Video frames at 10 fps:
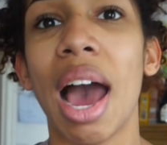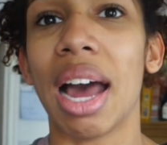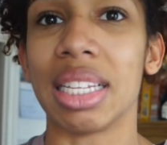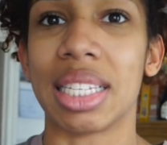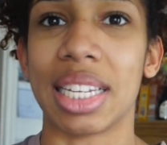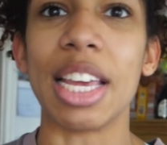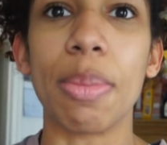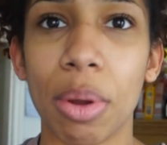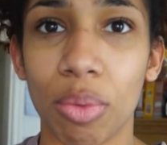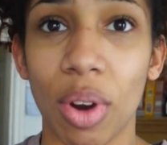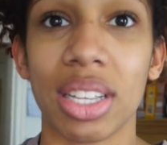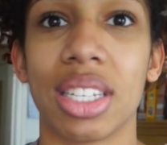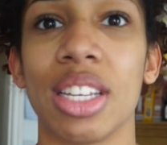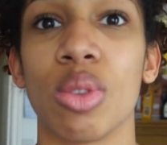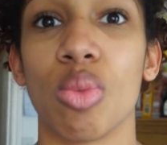and sleep and
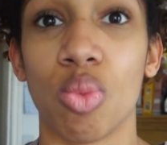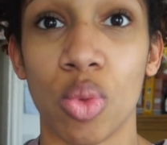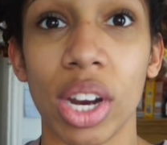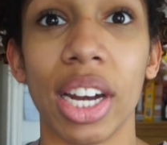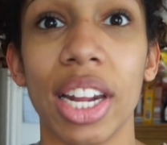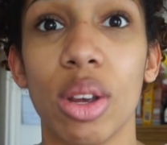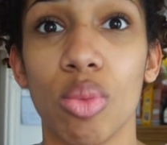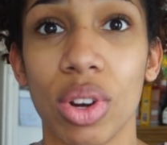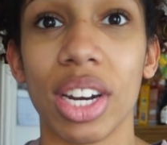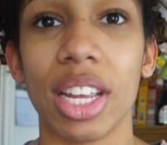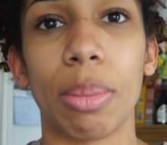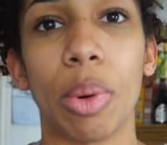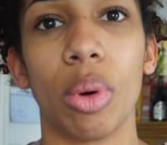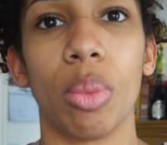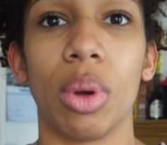rest is really, really
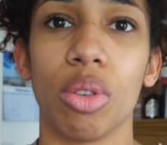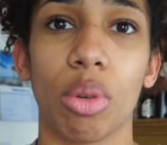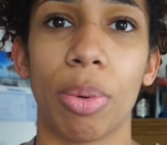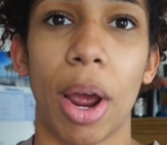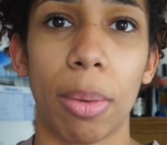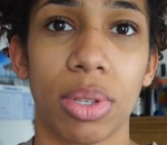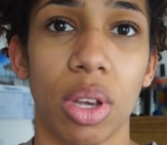important when you're in prep.